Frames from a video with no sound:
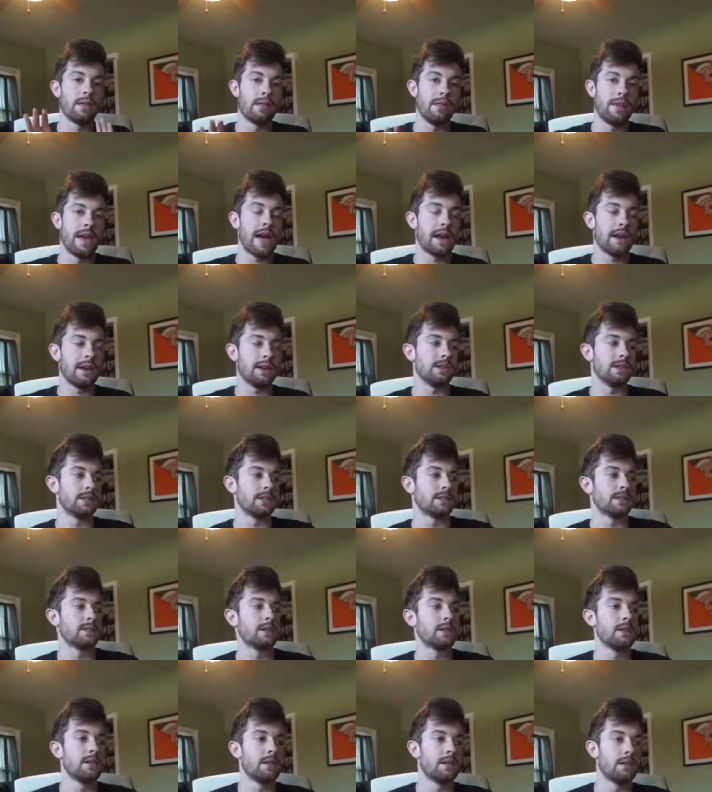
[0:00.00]
That
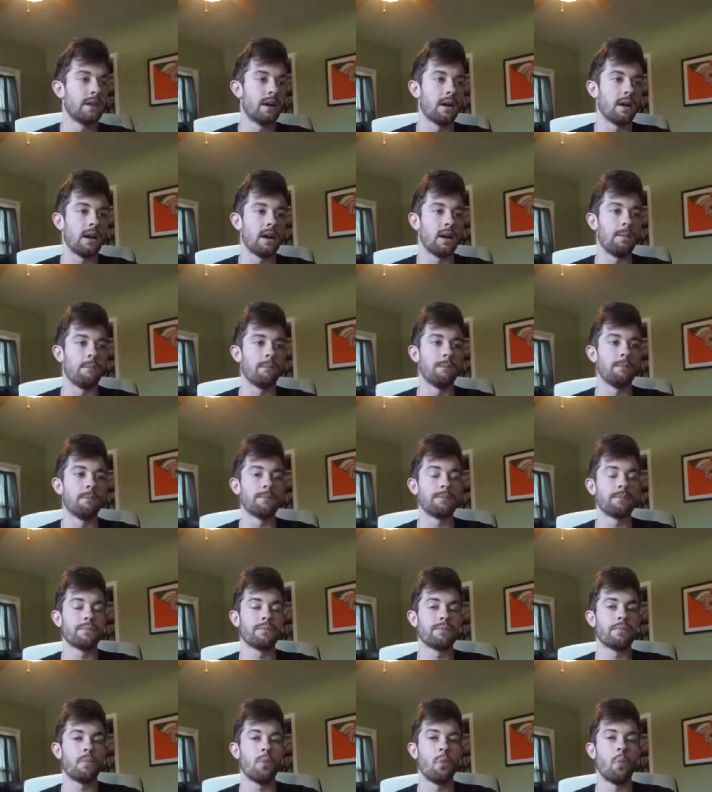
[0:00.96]
is
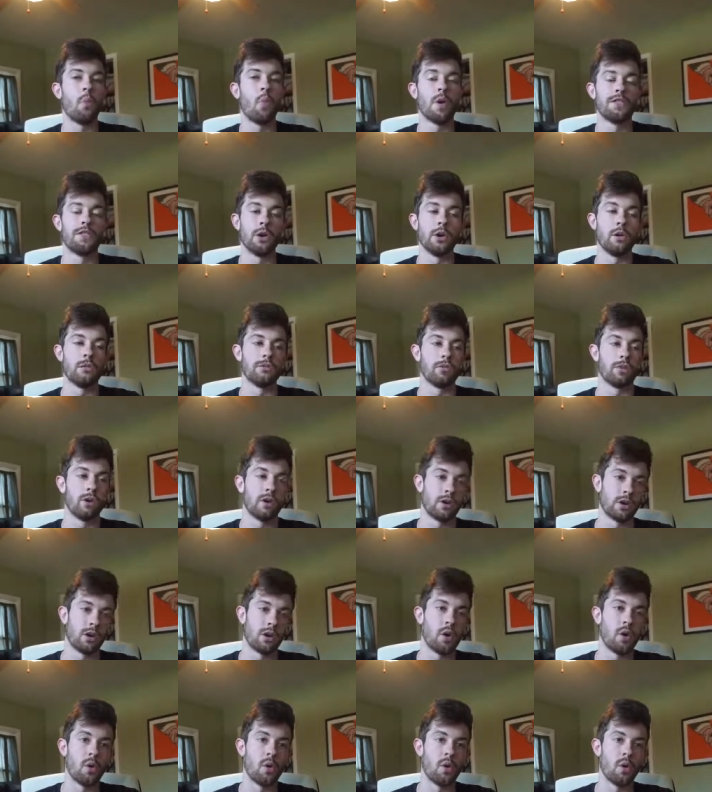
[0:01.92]
what the overall